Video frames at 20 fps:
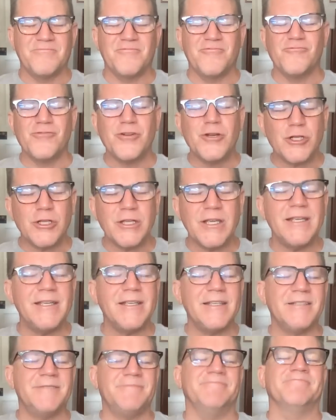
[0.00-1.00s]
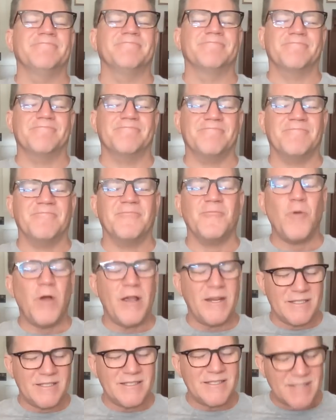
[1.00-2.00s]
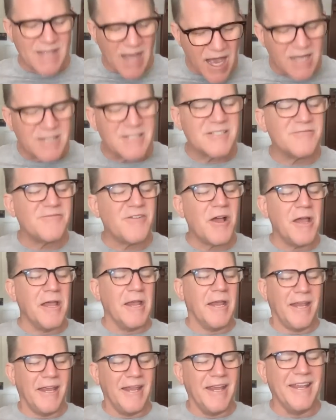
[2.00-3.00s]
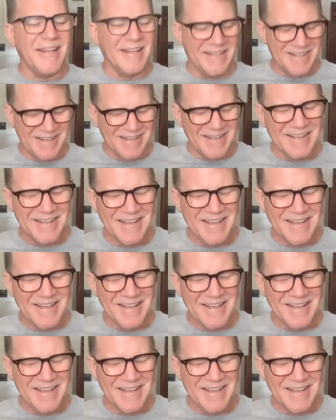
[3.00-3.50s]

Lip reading: really quite satisfying.